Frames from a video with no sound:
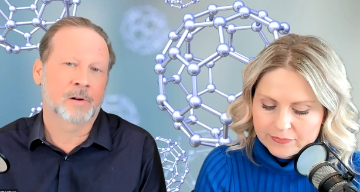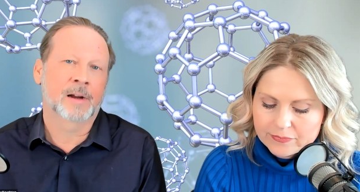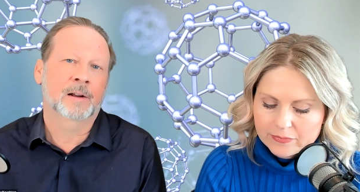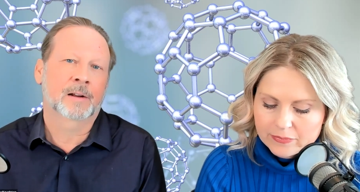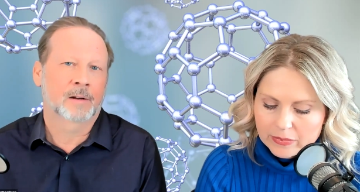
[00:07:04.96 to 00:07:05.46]

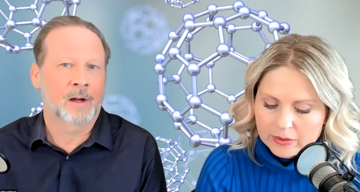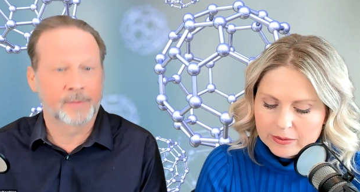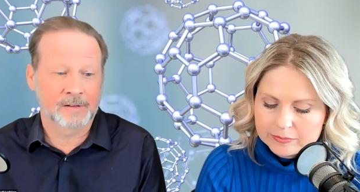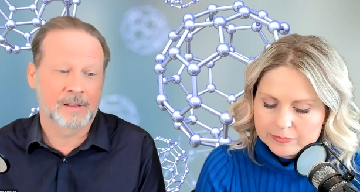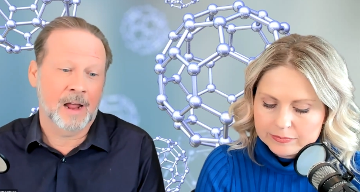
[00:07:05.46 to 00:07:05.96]
Speaker 1: drink
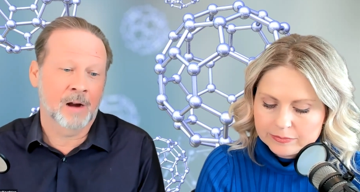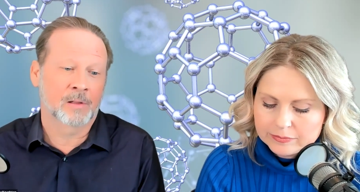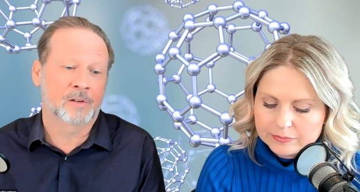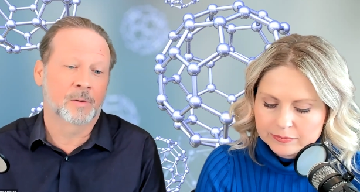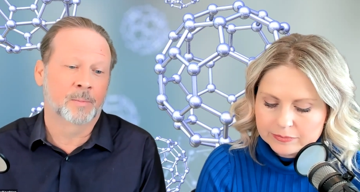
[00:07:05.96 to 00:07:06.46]
obviously the air
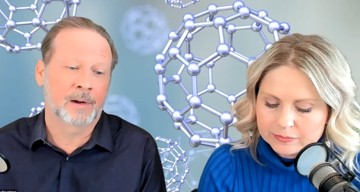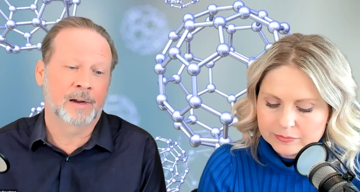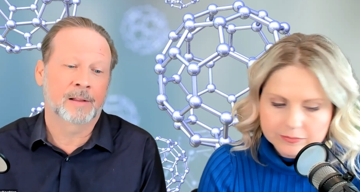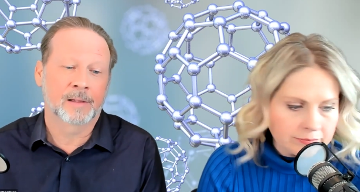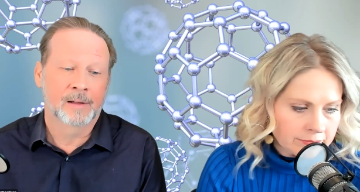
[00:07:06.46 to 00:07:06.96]
that you
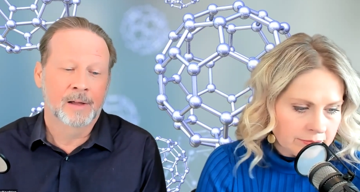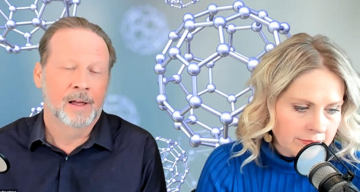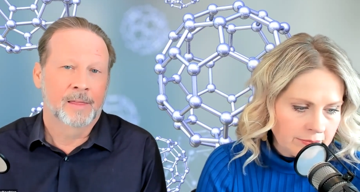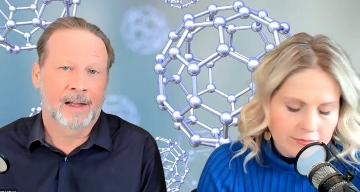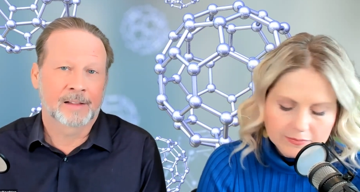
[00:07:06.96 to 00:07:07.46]
breathe
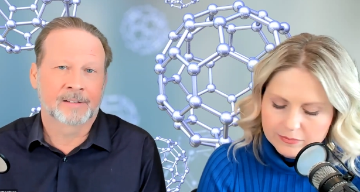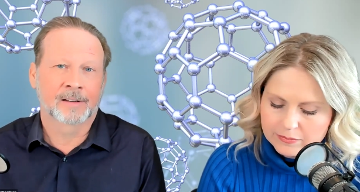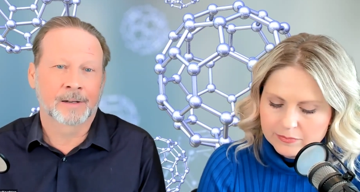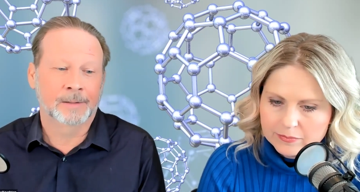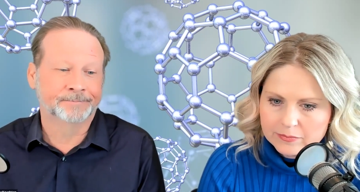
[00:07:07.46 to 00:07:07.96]
that's
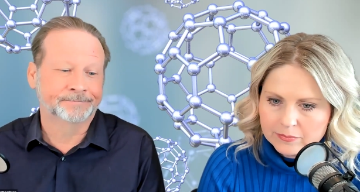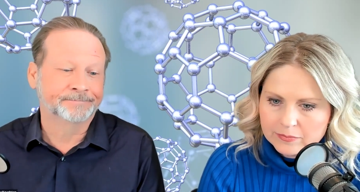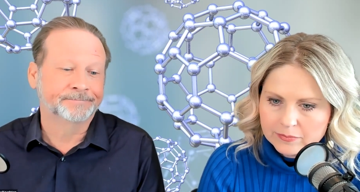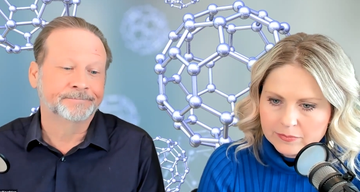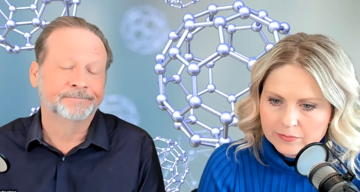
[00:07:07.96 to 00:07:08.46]
uh,
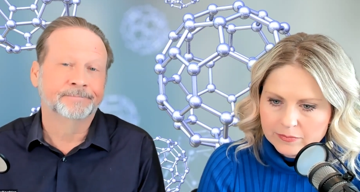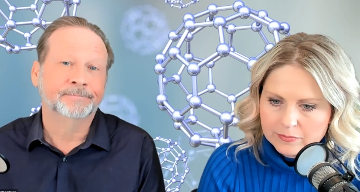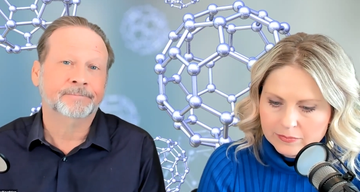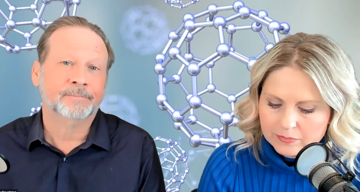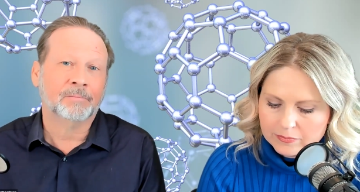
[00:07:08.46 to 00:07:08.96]

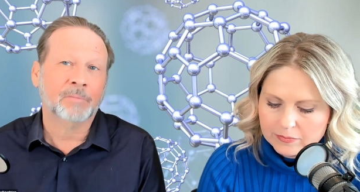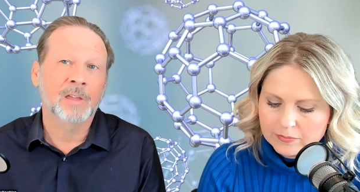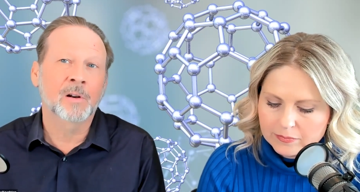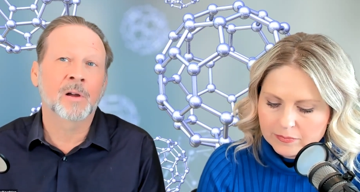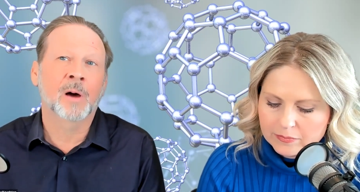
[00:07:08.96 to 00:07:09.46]

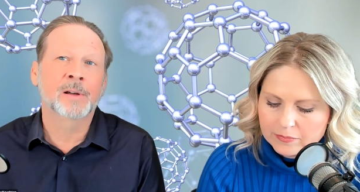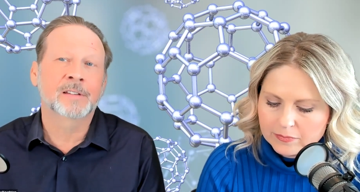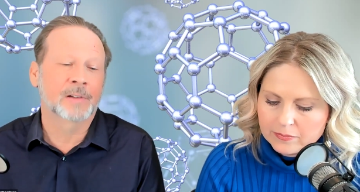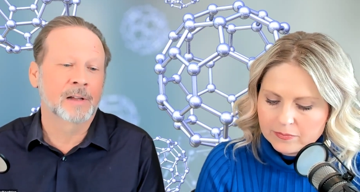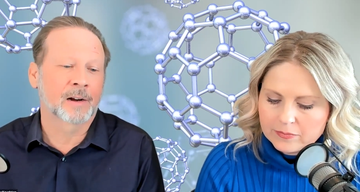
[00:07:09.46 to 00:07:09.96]
you don't always
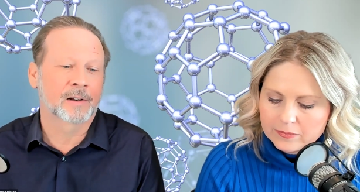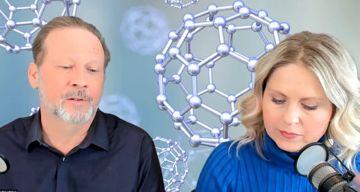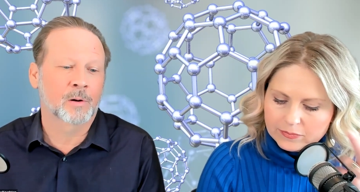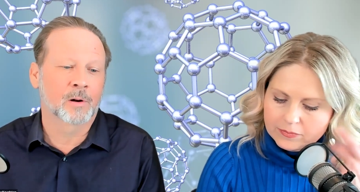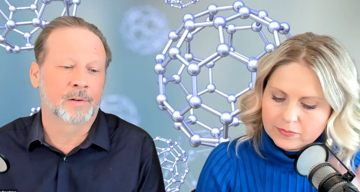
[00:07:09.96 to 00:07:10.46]
have a lot of
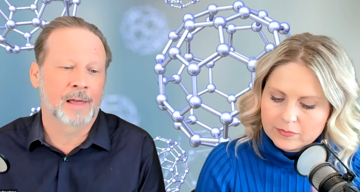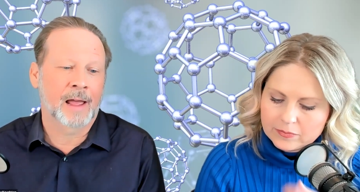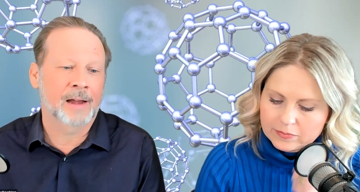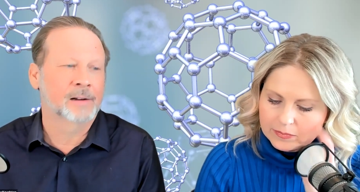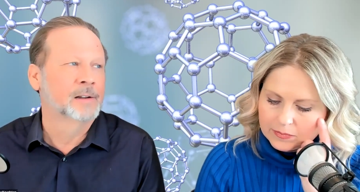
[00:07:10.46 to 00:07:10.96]
control over
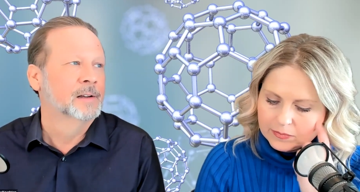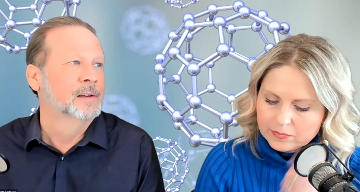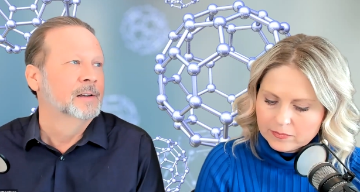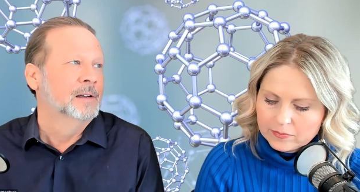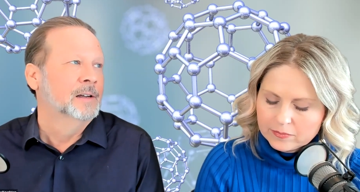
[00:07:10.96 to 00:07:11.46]
that
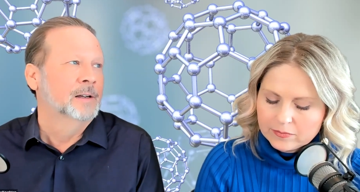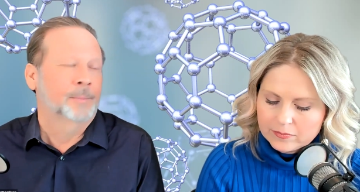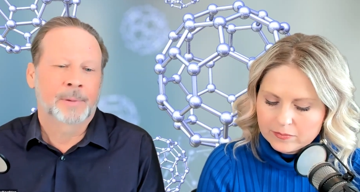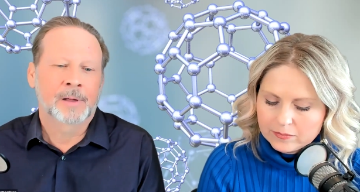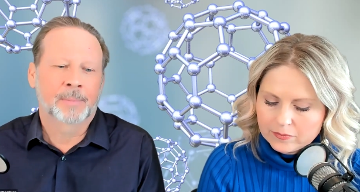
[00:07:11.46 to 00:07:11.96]

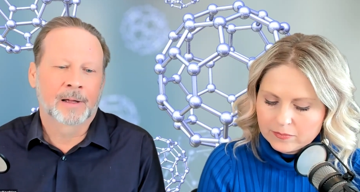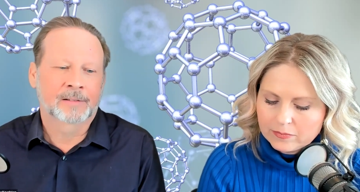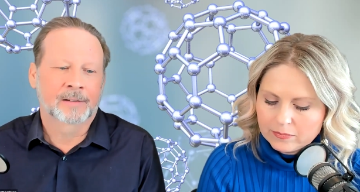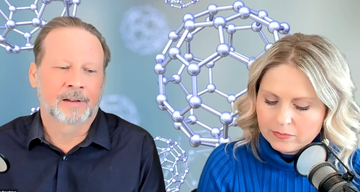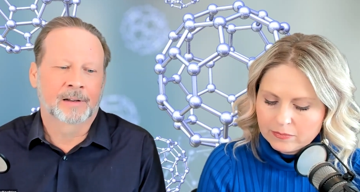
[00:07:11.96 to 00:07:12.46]
be
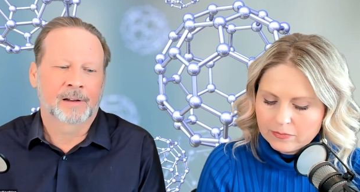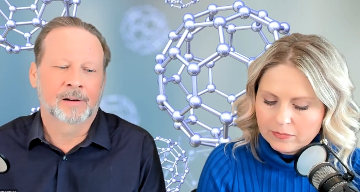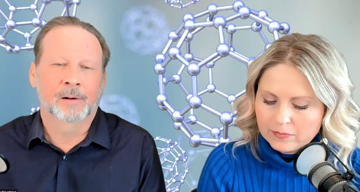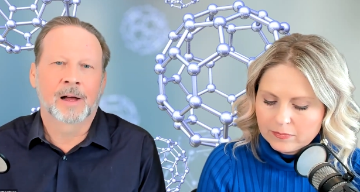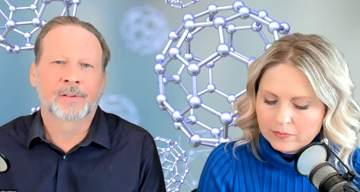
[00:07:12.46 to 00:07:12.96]
but uh, you
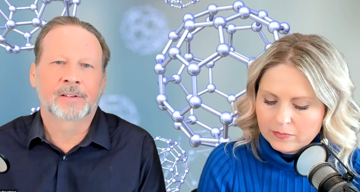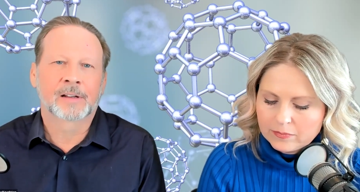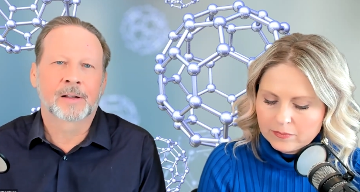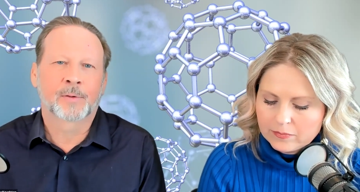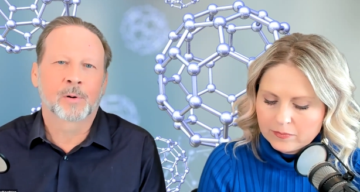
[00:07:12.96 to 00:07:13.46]
know
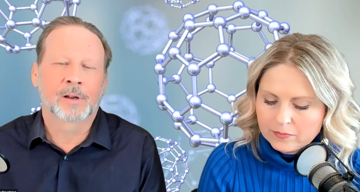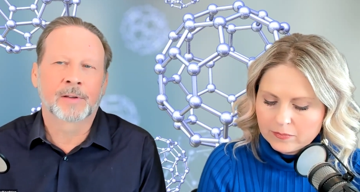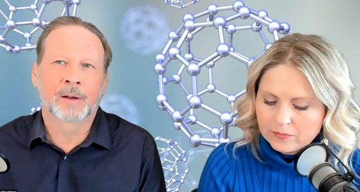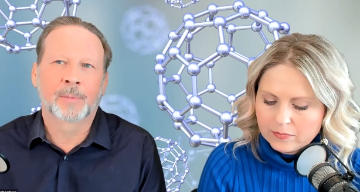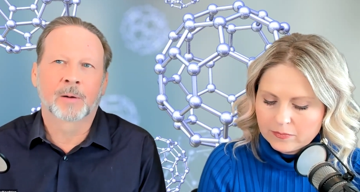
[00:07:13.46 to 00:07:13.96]
obviously if you were
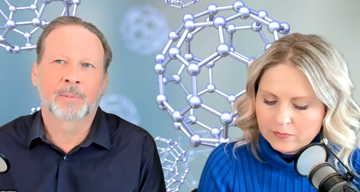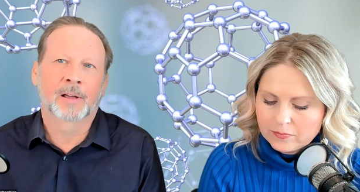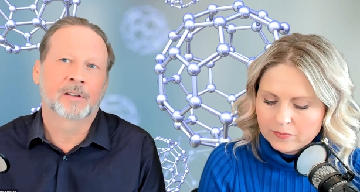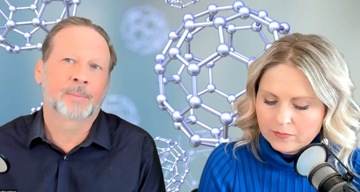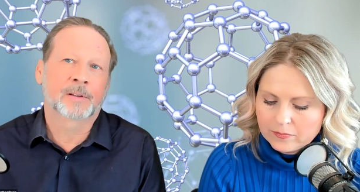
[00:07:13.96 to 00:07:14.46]
living in a better
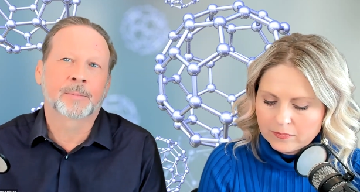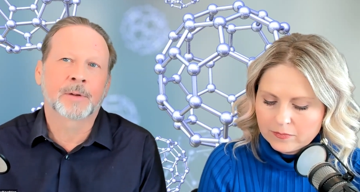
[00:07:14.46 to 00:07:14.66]
place but